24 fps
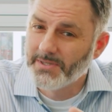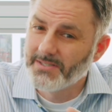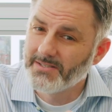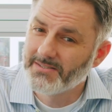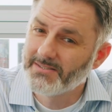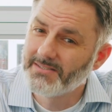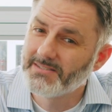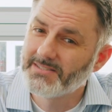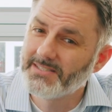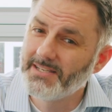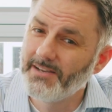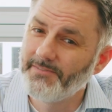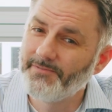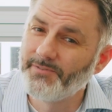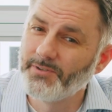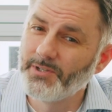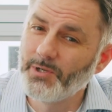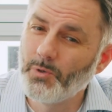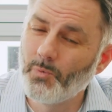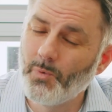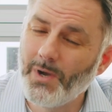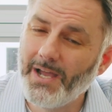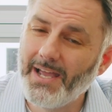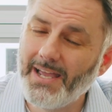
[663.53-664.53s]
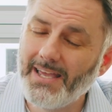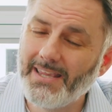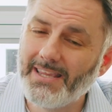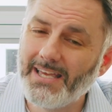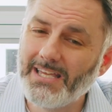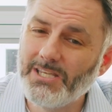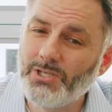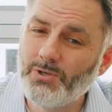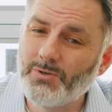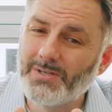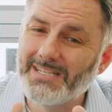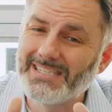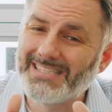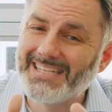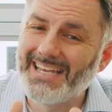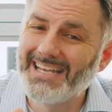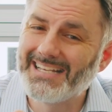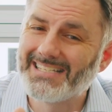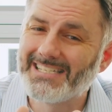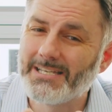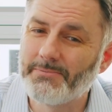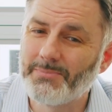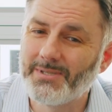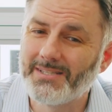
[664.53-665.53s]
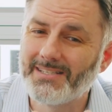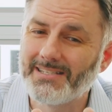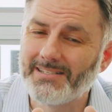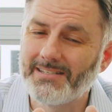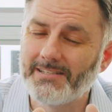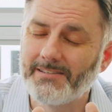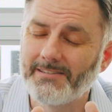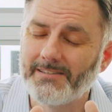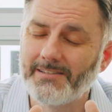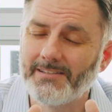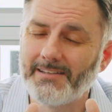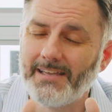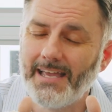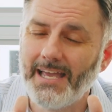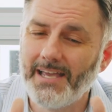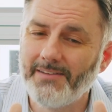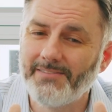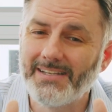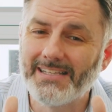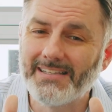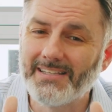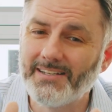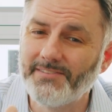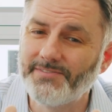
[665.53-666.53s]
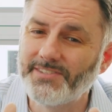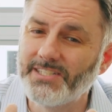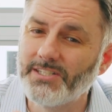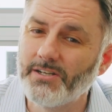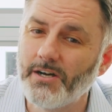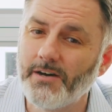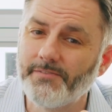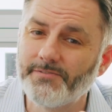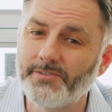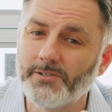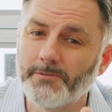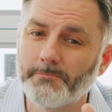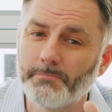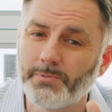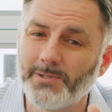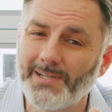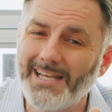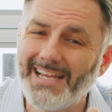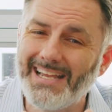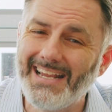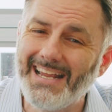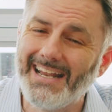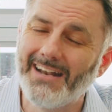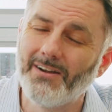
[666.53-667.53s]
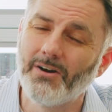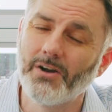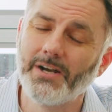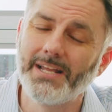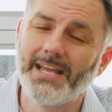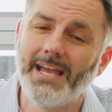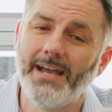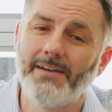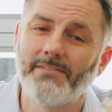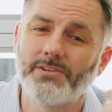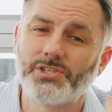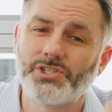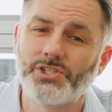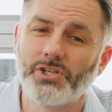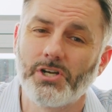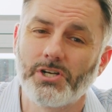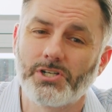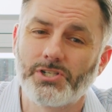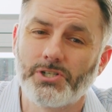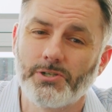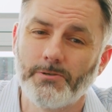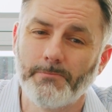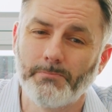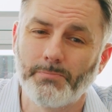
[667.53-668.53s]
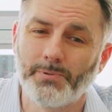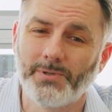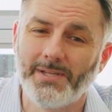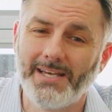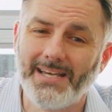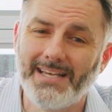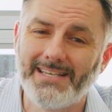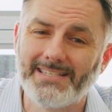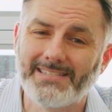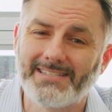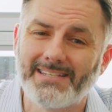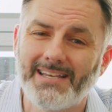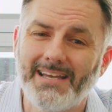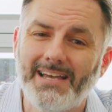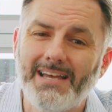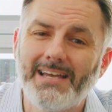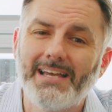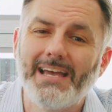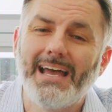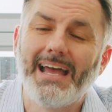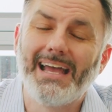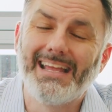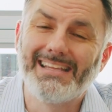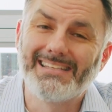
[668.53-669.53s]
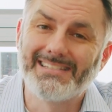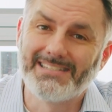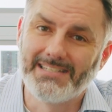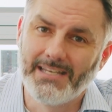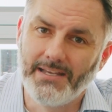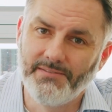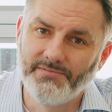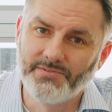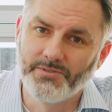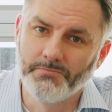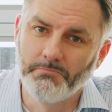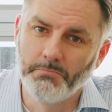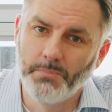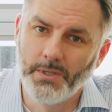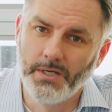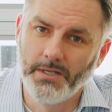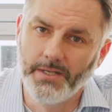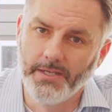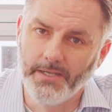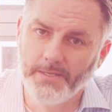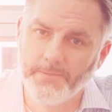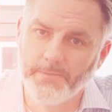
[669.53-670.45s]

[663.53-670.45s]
This is definitely a way that you can take some of the heavy lifting off their plate and already have a structure in place and save some money.